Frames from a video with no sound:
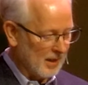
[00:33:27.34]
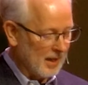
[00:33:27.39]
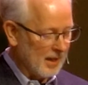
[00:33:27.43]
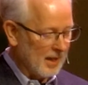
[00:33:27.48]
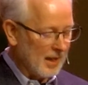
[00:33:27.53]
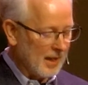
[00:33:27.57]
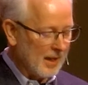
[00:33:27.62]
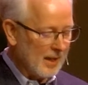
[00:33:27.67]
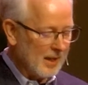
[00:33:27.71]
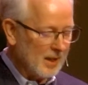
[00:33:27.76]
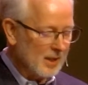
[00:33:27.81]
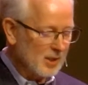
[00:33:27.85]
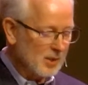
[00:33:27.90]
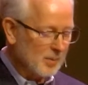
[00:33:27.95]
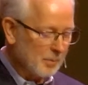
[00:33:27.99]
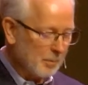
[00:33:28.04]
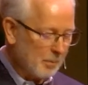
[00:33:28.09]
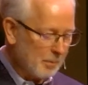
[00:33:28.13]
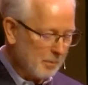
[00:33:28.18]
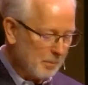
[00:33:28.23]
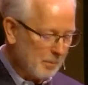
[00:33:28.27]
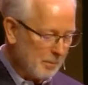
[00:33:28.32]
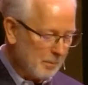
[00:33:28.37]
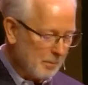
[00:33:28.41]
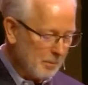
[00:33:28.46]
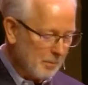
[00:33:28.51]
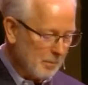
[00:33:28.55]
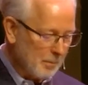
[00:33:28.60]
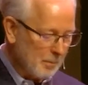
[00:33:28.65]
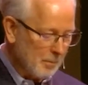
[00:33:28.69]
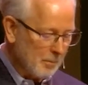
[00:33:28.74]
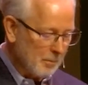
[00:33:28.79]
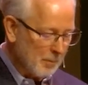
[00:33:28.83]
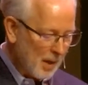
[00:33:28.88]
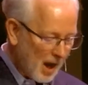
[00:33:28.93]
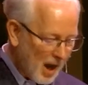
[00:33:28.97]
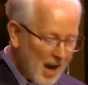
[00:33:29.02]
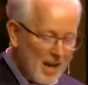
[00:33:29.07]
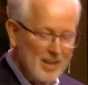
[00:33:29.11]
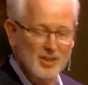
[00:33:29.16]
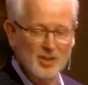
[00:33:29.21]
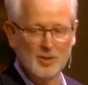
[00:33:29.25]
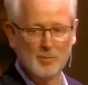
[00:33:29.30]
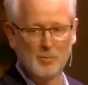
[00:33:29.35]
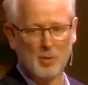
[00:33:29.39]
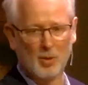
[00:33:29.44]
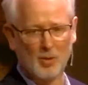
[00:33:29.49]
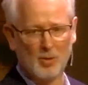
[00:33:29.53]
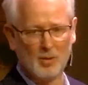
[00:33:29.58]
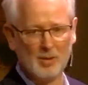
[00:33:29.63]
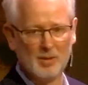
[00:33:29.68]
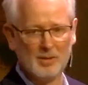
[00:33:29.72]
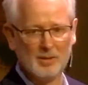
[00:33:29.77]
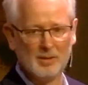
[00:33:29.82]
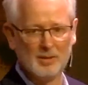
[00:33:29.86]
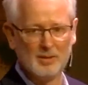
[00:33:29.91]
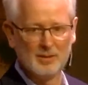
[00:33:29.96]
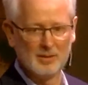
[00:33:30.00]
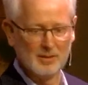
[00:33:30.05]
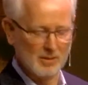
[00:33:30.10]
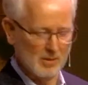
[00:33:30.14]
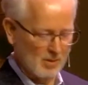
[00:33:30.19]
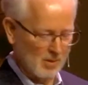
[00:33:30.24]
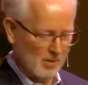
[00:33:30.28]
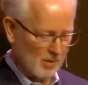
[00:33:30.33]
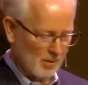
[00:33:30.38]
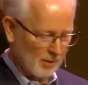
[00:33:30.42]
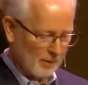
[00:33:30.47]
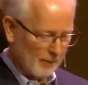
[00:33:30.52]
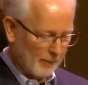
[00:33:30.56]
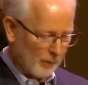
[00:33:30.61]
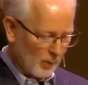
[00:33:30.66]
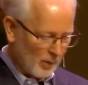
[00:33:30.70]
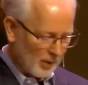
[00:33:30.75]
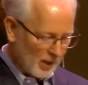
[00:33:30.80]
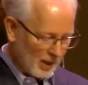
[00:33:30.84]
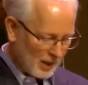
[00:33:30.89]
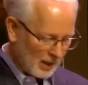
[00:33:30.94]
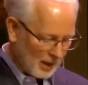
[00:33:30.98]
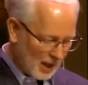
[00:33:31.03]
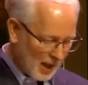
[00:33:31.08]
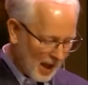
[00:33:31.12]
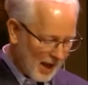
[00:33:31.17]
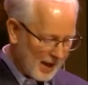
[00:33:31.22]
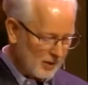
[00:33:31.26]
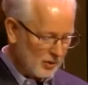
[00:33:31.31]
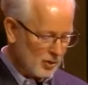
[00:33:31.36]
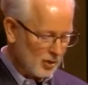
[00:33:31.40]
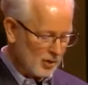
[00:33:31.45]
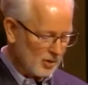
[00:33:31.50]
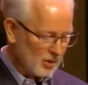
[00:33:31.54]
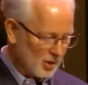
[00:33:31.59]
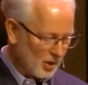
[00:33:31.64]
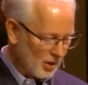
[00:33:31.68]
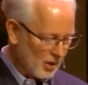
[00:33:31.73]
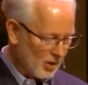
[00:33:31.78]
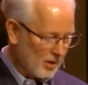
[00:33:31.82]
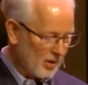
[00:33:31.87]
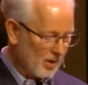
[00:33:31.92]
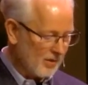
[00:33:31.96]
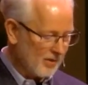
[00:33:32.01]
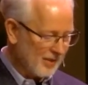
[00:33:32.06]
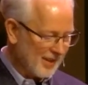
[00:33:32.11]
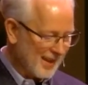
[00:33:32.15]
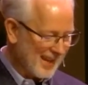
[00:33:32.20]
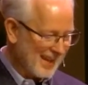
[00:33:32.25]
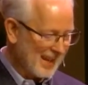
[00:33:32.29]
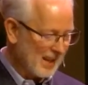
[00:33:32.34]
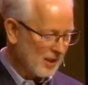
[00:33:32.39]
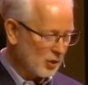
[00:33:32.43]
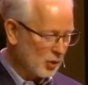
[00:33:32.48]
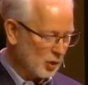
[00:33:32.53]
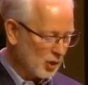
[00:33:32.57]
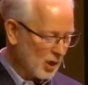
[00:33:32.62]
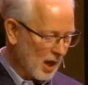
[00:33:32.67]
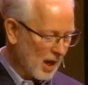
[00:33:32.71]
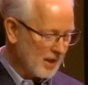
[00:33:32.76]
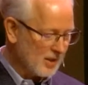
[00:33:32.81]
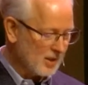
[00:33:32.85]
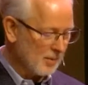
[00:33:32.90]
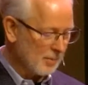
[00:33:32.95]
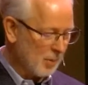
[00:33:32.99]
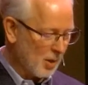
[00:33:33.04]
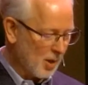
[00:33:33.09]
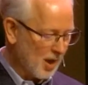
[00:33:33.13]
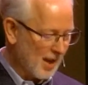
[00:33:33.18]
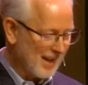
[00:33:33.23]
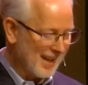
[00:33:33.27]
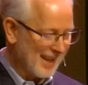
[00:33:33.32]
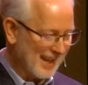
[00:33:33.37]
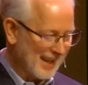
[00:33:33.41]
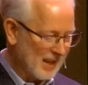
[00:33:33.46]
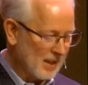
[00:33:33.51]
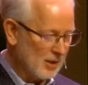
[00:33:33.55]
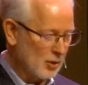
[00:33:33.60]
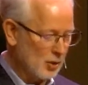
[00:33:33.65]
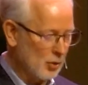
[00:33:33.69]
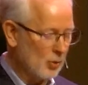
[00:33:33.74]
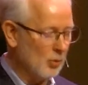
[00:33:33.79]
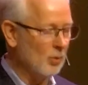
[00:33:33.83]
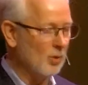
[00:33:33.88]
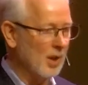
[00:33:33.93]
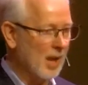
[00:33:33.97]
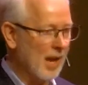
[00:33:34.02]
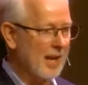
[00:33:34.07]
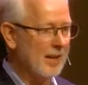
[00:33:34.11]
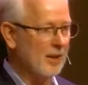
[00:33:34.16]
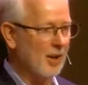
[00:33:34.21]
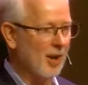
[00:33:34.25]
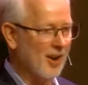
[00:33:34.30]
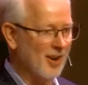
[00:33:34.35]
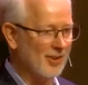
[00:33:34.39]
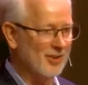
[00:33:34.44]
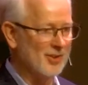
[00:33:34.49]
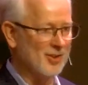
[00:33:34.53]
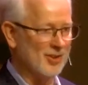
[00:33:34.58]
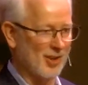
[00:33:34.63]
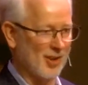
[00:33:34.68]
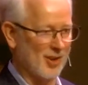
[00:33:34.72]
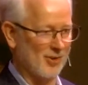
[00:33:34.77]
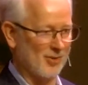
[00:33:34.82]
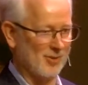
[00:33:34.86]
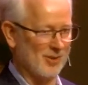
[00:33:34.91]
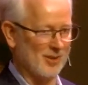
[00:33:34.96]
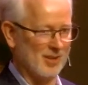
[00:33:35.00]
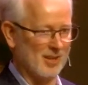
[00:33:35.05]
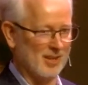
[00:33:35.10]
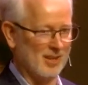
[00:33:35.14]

It is possible for the light to turn the thing it shines upon into light also.